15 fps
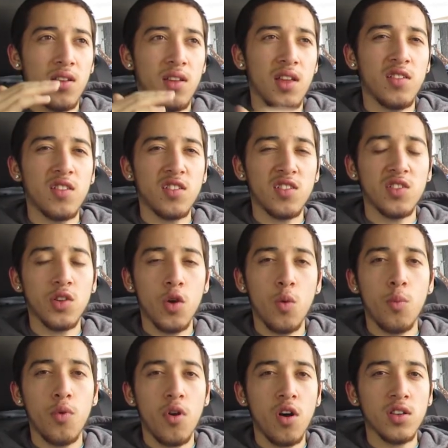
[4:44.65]
It's a slow
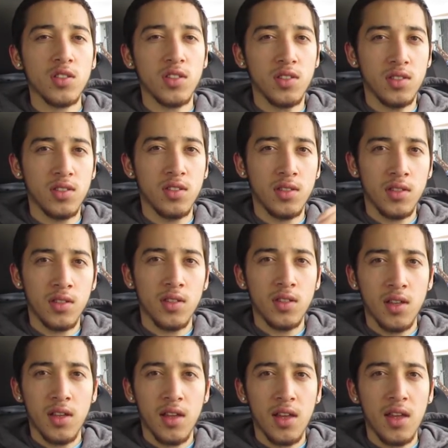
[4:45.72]
process
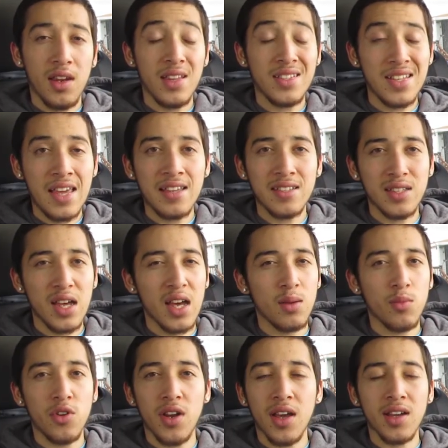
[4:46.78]
and it takes
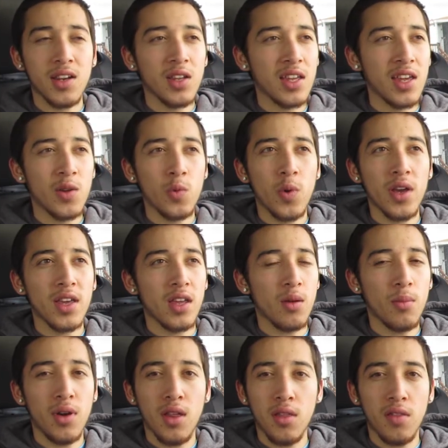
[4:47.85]
time. You're not going to gain weight in a
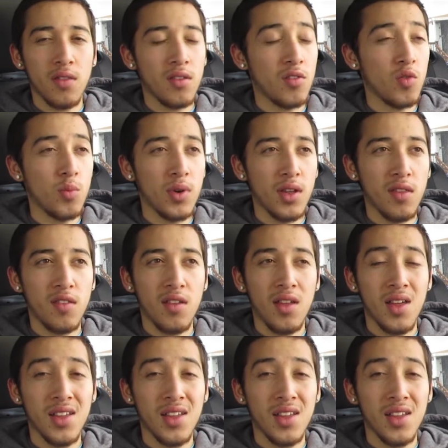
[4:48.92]
month, 2 months.